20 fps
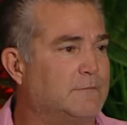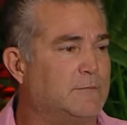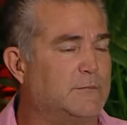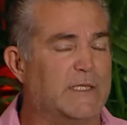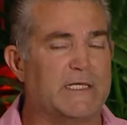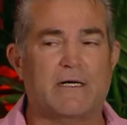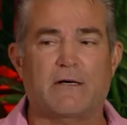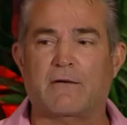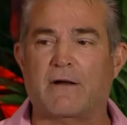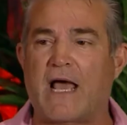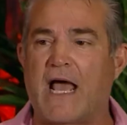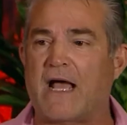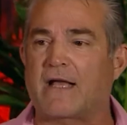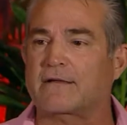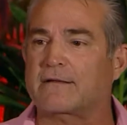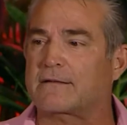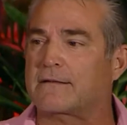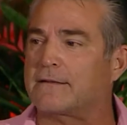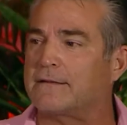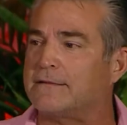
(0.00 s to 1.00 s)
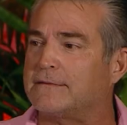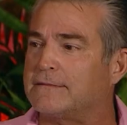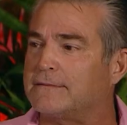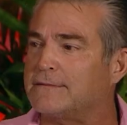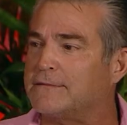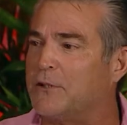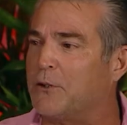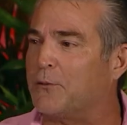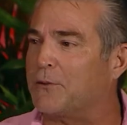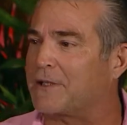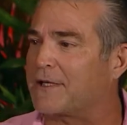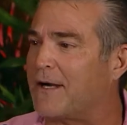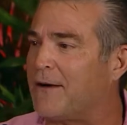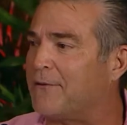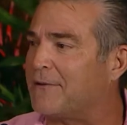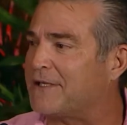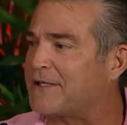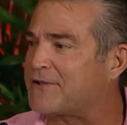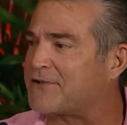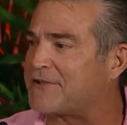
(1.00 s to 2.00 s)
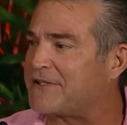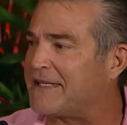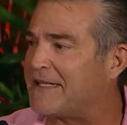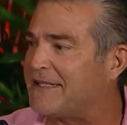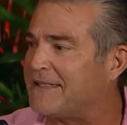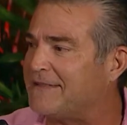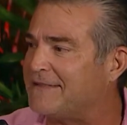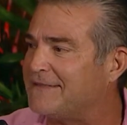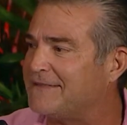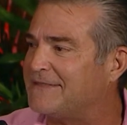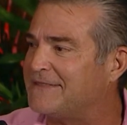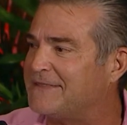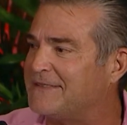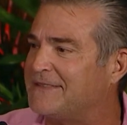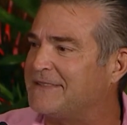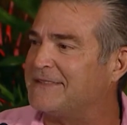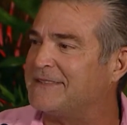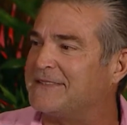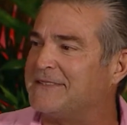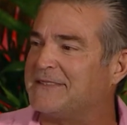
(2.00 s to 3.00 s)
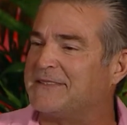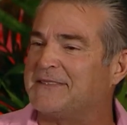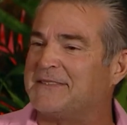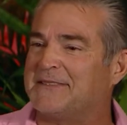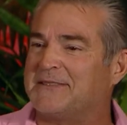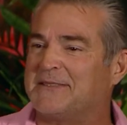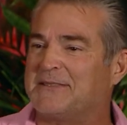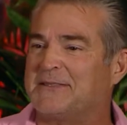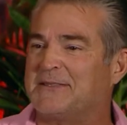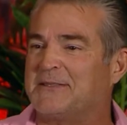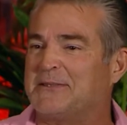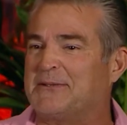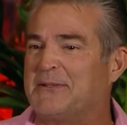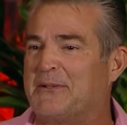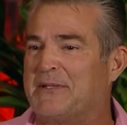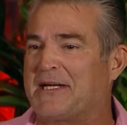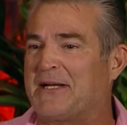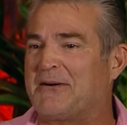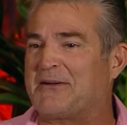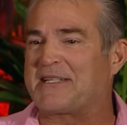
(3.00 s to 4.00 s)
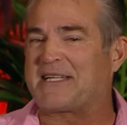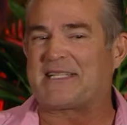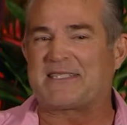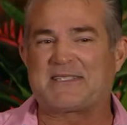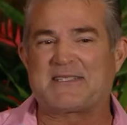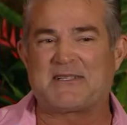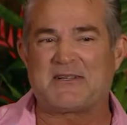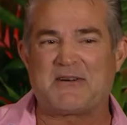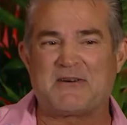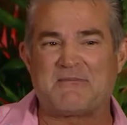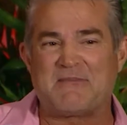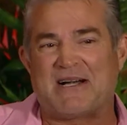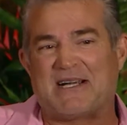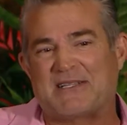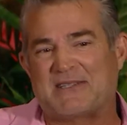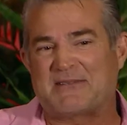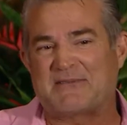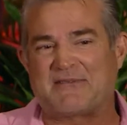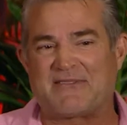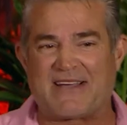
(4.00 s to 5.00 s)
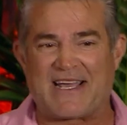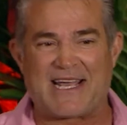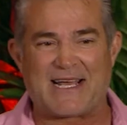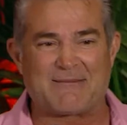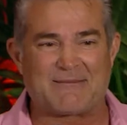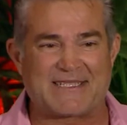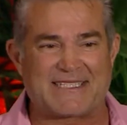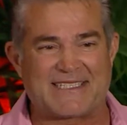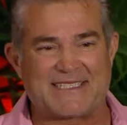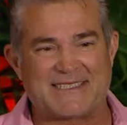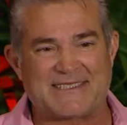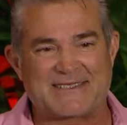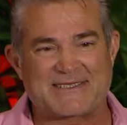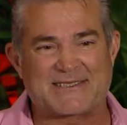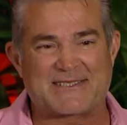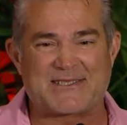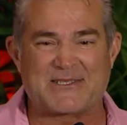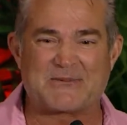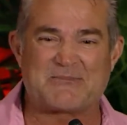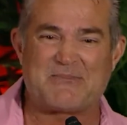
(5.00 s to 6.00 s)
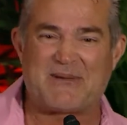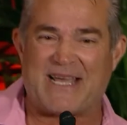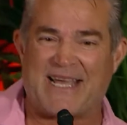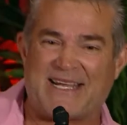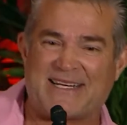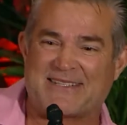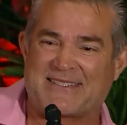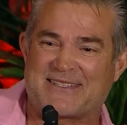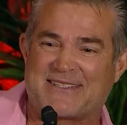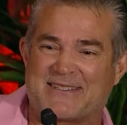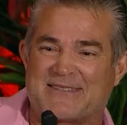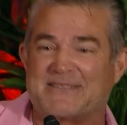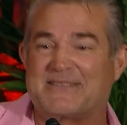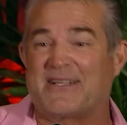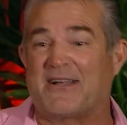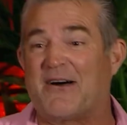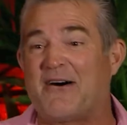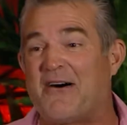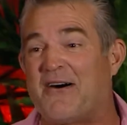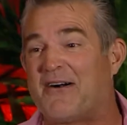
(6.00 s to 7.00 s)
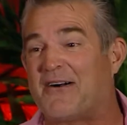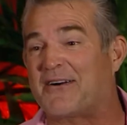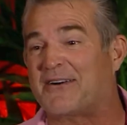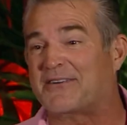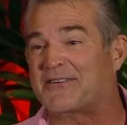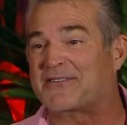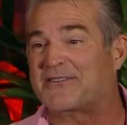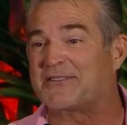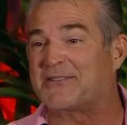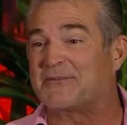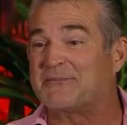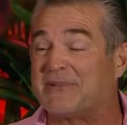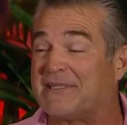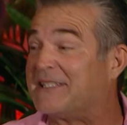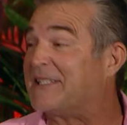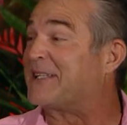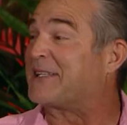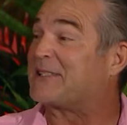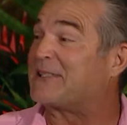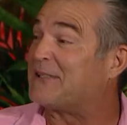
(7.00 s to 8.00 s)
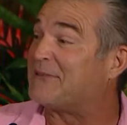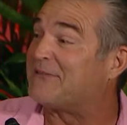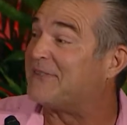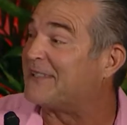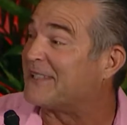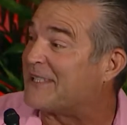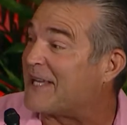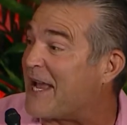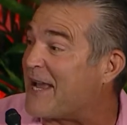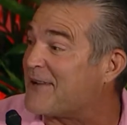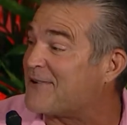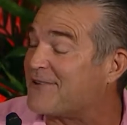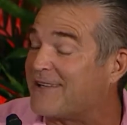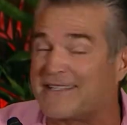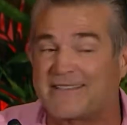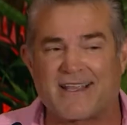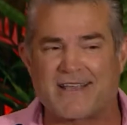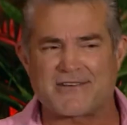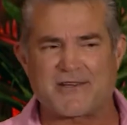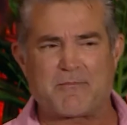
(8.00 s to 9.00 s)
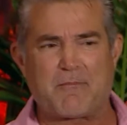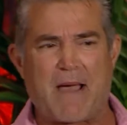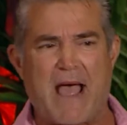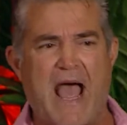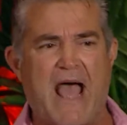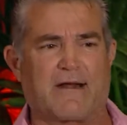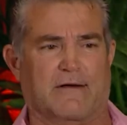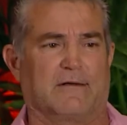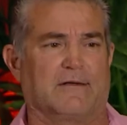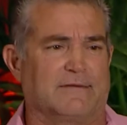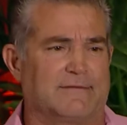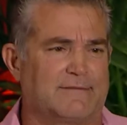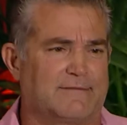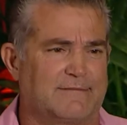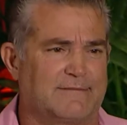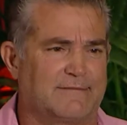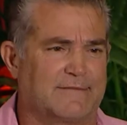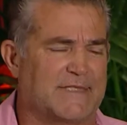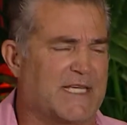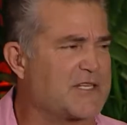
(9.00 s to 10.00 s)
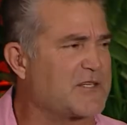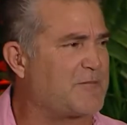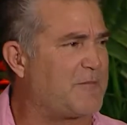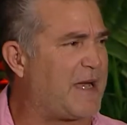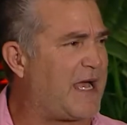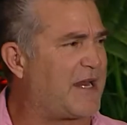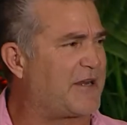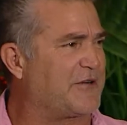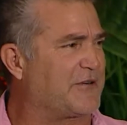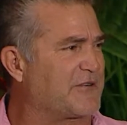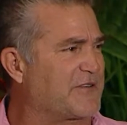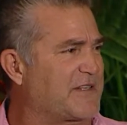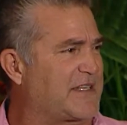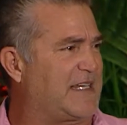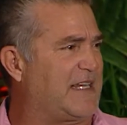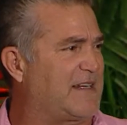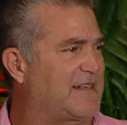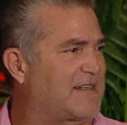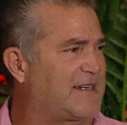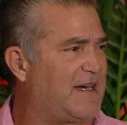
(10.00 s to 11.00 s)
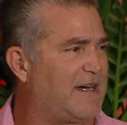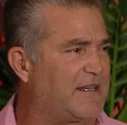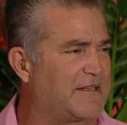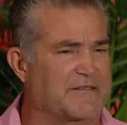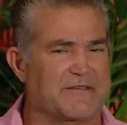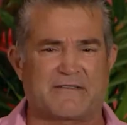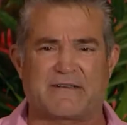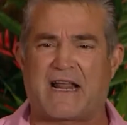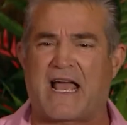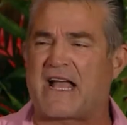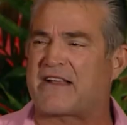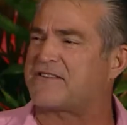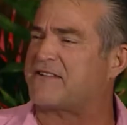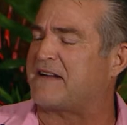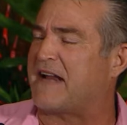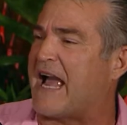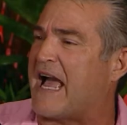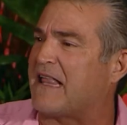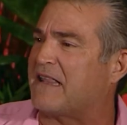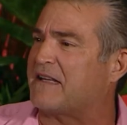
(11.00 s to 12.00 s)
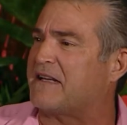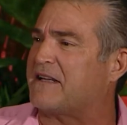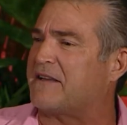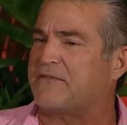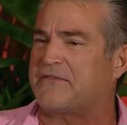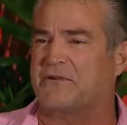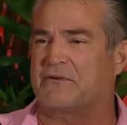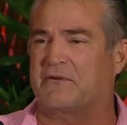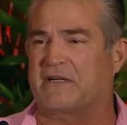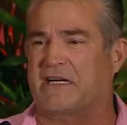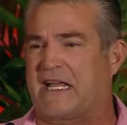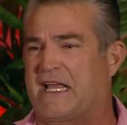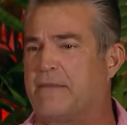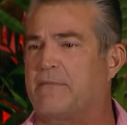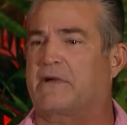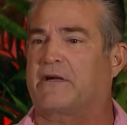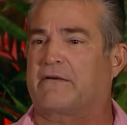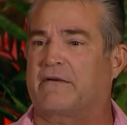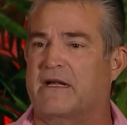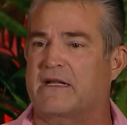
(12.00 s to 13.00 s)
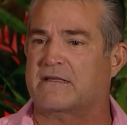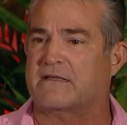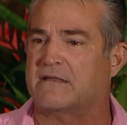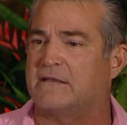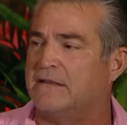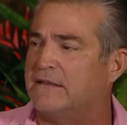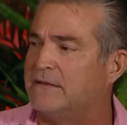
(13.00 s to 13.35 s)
We don't ask who we're going to see. We don't get to know about their families, their pets, their dogs, their political affiliation. It doesn't matter. It doesn't matter your skin color, your nationality, if you're an immigrant,